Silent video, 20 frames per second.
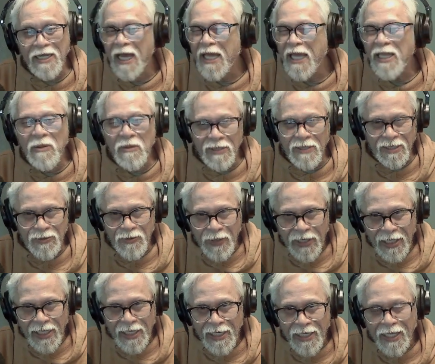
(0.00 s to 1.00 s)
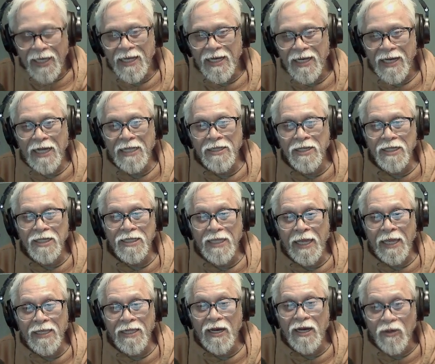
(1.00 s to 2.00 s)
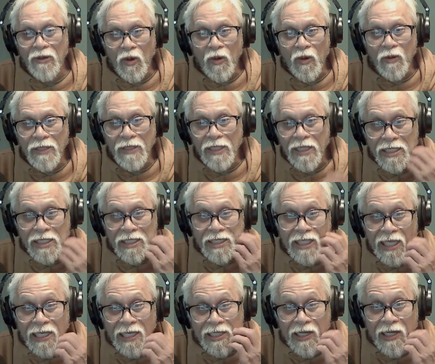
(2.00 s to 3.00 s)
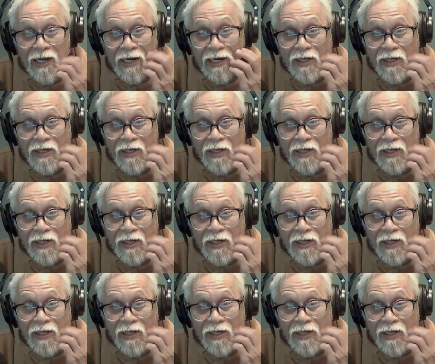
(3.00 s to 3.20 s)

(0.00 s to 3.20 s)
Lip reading: I don't really understand how all these things are.